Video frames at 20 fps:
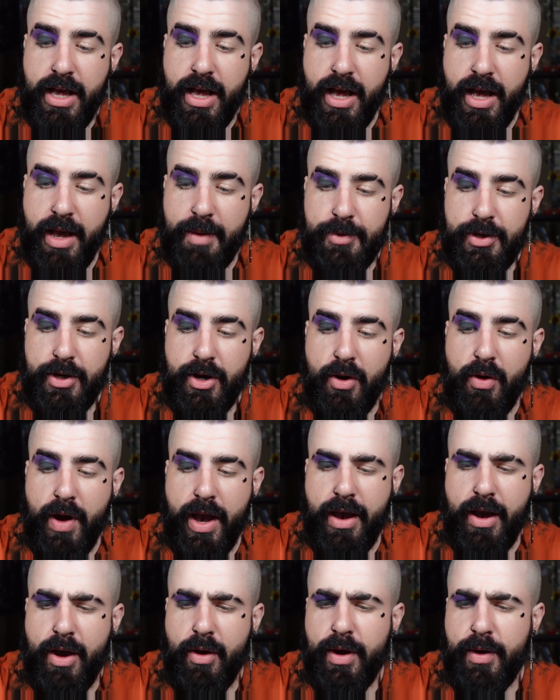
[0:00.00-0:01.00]
Um, you know,
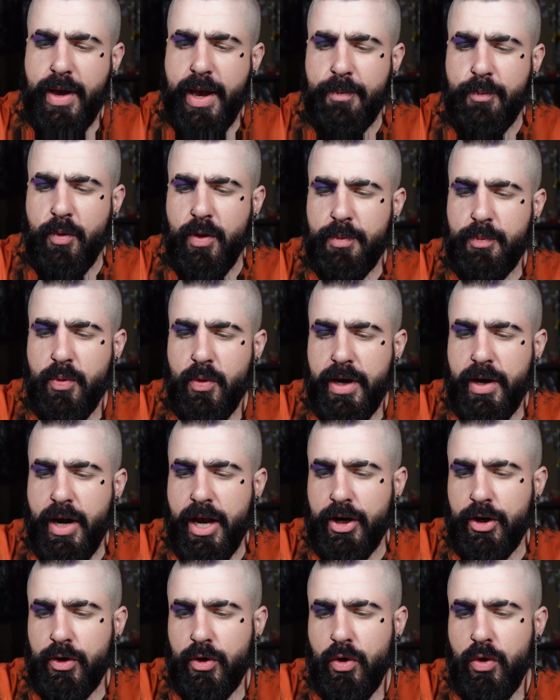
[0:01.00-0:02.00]
uh, at one point
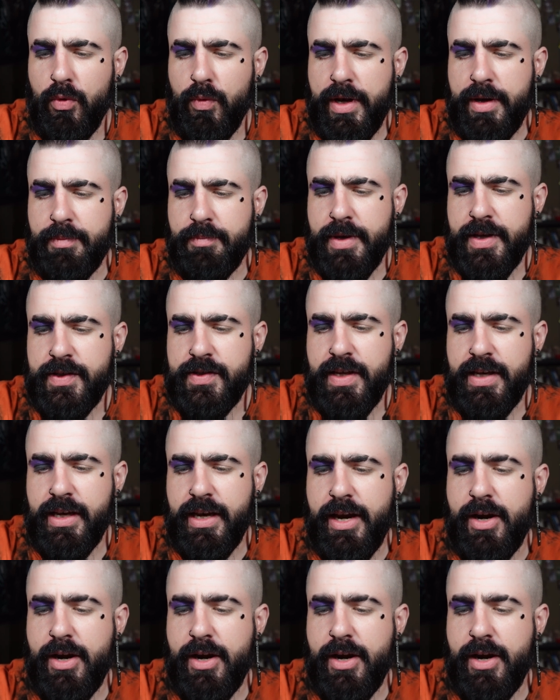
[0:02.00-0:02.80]
a girl went missing.